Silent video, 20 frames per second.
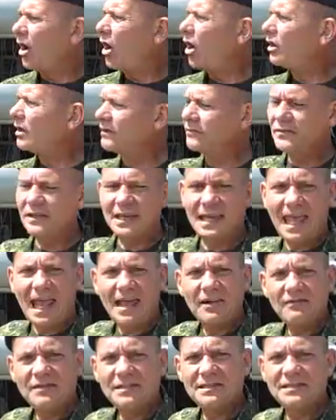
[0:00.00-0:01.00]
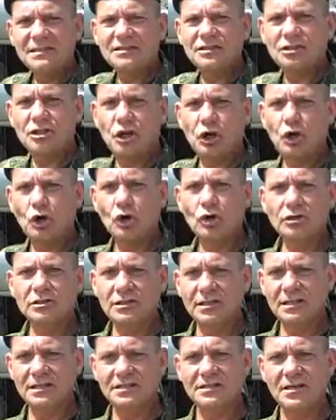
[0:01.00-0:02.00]
All of the canvas is secured
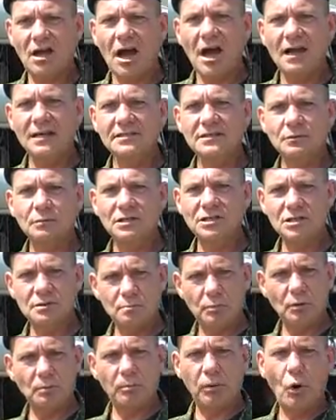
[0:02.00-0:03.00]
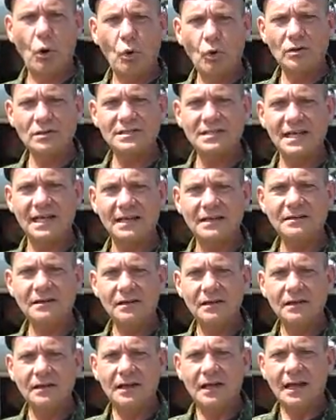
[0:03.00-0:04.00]
to the sides, and we just put poles in.
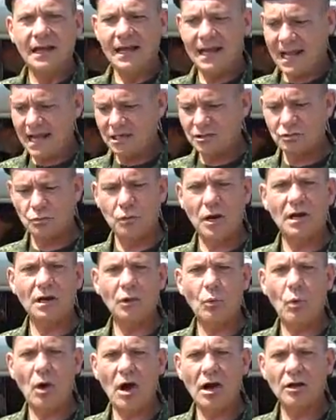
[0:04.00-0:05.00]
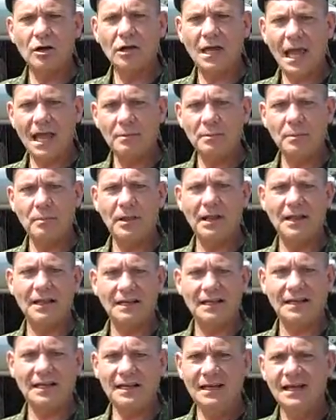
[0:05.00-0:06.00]
It has running water
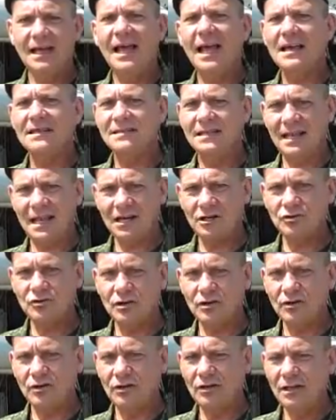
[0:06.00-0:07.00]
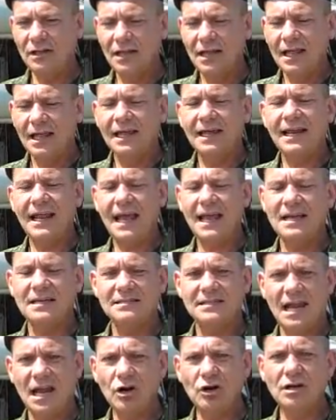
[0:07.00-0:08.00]
capability, has electrical, it
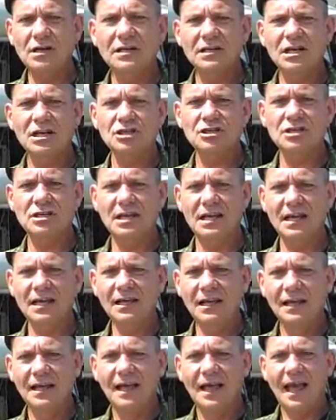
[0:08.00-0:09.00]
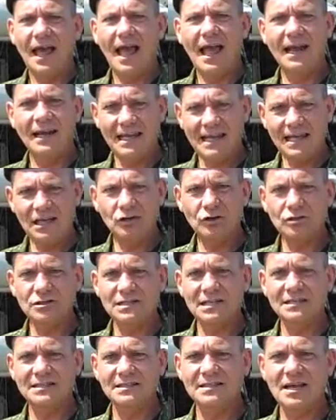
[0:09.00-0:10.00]
has air conditioning, and
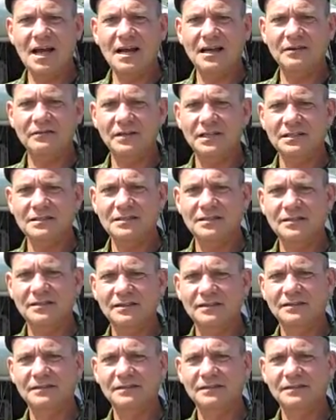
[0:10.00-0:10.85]
heaters inside of it.